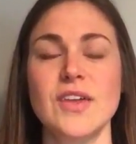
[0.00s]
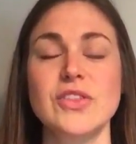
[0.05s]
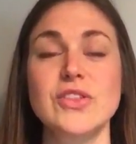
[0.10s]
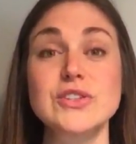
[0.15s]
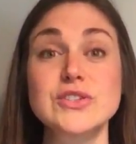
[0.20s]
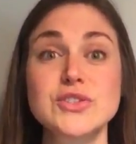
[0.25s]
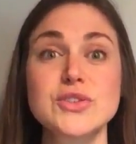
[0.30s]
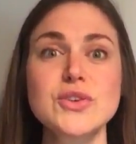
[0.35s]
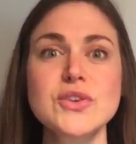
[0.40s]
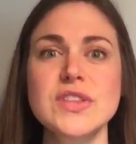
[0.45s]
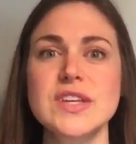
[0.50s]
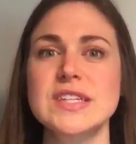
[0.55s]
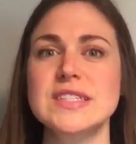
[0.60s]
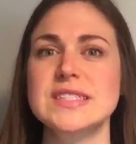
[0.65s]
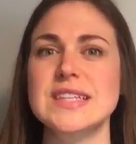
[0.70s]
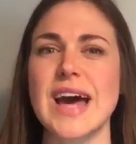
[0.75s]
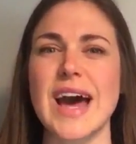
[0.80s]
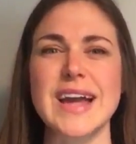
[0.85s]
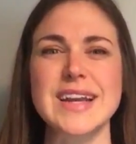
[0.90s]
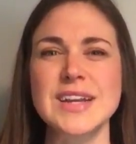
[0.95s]
The truth
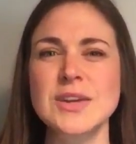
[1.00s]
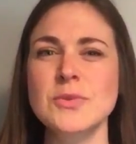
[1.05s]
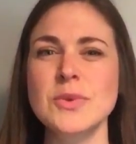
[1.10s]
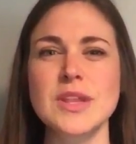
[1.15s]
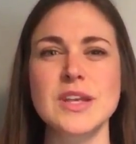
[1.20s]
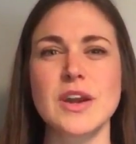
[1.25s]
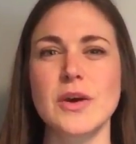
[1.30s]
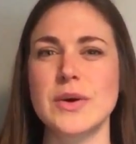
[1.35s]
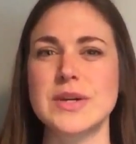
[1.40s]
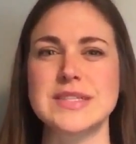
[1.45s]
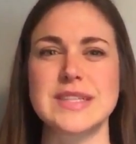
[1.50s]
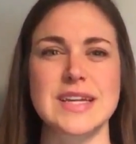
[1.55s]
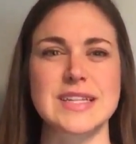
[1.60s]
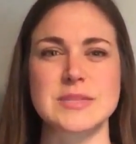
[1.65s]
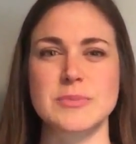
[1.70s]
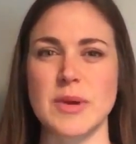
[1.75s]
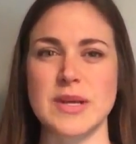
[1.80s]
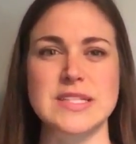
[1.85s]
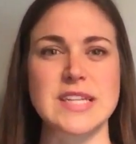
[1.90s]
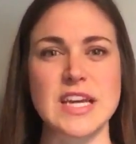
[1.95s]
is, I didn't really know his
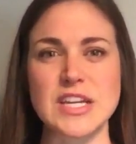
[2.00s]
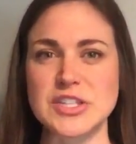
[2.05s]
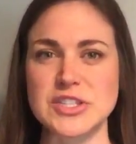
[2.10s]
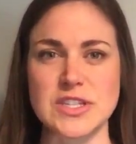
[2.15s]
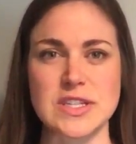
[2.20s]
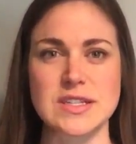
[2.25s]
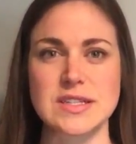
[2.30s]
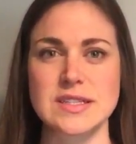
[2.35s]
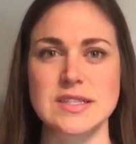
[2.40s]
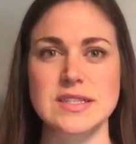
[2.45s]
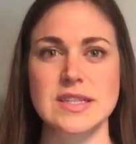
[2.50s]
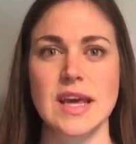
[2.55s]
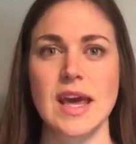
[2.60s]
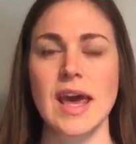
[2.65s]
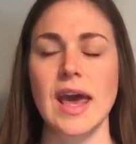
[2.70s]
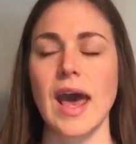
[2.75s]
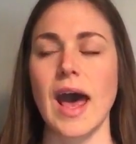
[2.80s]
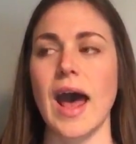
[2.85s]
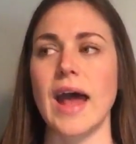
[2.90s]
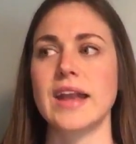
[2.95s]
expectations.
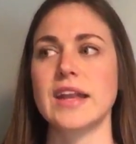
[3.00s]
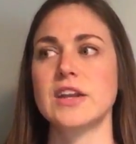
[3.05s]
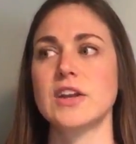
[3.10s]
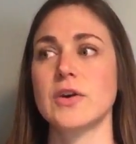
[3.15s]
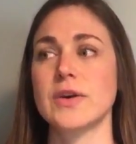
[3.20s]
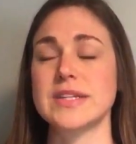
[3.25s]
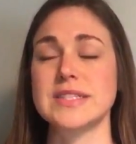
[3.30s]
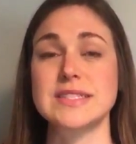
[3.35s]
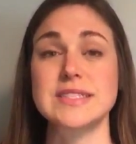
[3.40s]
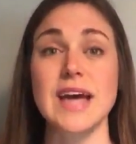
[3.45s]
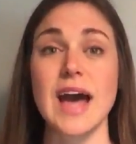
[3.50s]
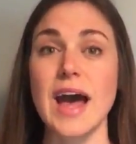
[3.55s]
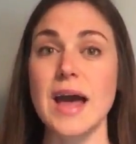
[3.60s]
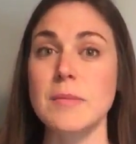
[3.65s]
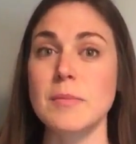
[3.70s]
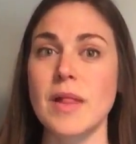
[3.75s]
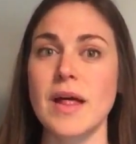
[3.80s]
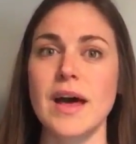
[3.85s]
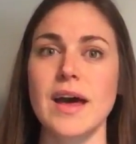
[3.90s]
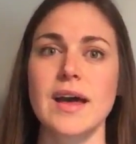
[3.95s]
I didn't know his
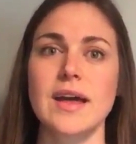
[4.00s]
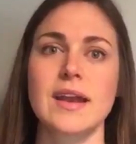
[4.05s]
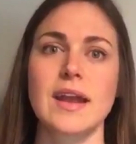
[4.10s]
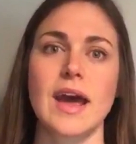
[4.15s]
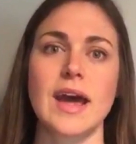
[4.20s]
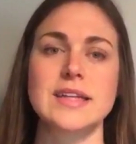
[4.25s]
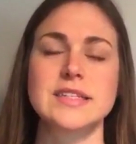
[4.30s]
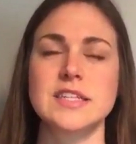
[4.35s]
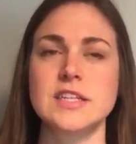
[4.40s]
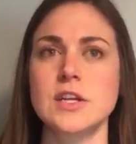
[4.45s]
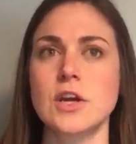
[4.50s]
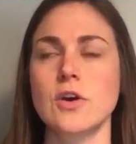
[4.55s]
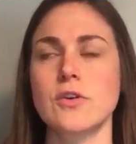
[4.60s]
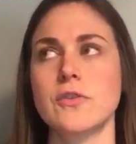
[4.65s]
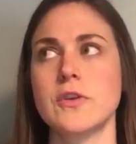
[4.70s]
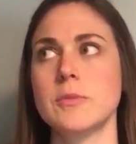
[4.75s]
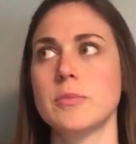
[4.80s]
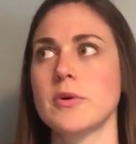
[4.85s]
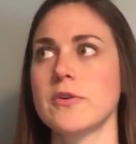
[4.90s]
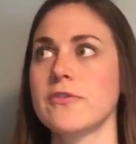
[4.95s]
timeline. I didn't know if
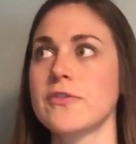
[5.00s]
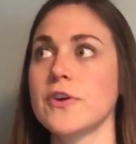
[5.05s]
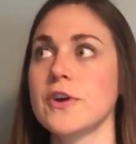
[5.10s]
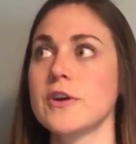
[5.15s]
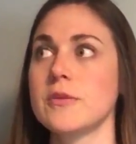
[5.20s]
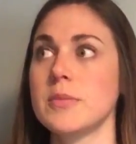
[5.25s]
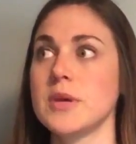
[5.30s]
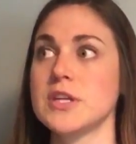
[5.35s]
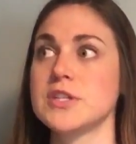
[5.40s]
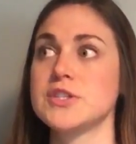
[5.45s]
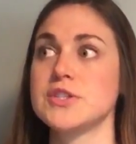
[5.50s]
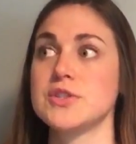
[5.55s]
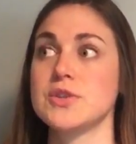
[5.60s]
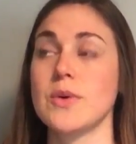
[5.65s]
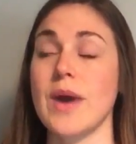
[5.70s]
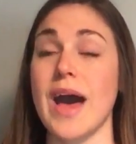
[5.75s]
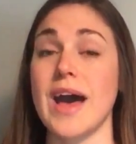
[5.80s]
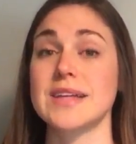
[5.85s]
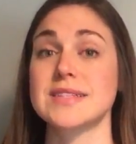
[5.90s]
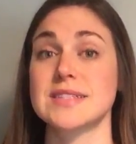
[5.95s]
he preferred me
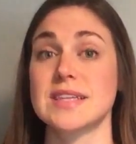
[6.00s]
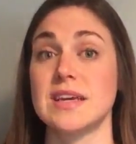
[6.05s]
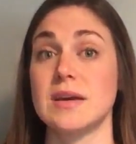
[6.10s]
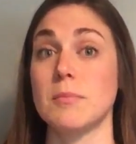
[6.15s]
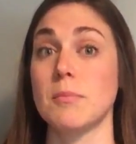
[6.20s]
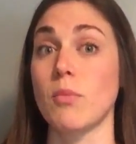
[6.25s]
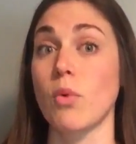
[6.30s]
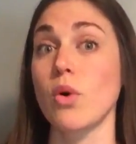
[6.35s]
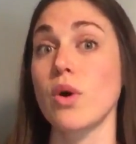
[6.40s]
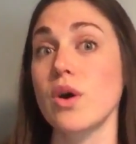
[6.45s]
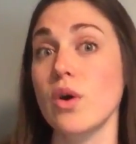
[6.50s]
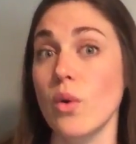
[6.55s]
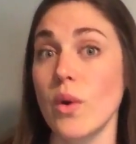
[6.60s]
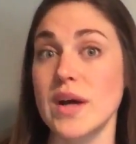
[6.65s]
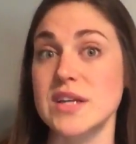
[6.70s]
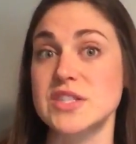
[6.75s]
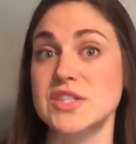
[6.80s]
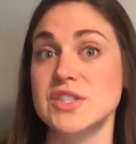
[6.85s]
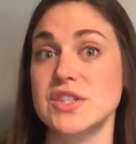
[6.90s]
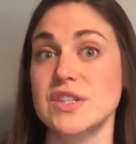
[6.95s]
to ask him more
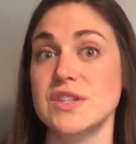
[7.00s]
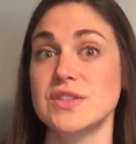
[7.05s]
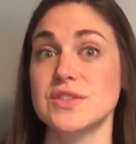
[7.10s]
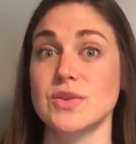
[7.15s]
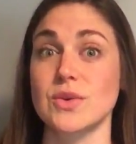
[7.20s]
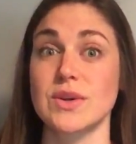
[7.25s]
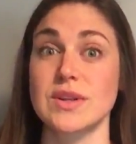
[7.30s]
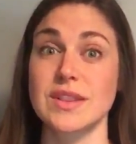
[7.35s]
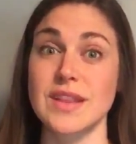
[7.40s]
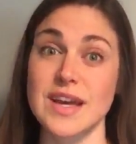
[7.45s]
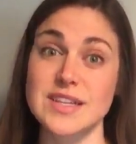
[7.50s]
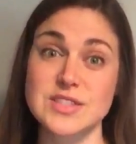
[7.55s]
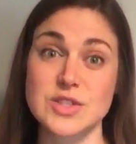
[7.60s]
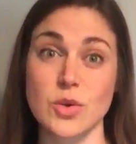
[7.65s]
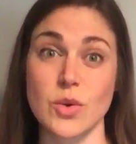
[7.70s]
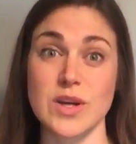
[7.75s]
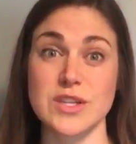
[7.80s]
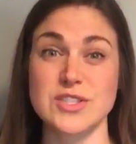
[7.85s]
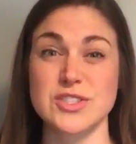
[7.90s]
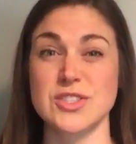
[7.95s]
questions or less
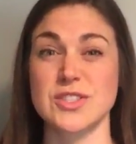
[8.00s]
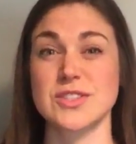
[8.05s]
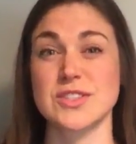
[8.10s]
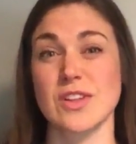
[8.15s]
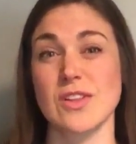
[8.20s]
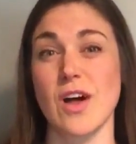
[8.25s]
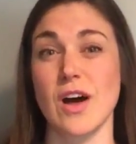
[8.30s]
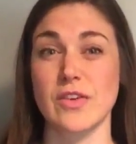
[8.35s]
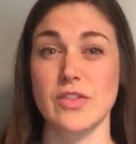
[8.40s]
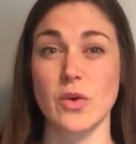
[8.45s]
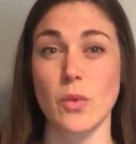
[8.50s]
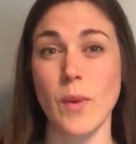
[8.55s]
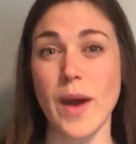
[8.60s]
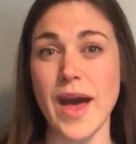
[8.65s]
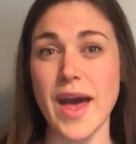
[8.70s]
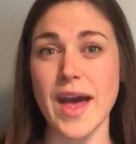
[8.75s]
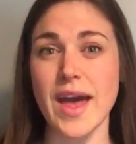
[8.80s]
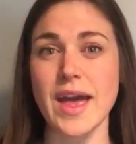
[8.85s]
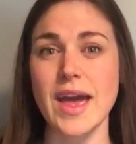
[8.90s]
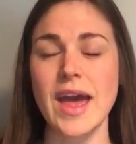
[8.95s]
questions along the
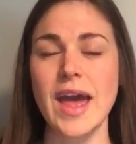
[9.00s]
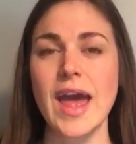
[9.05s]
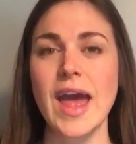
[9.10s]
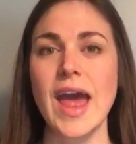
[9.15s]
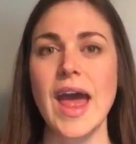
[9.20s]
way.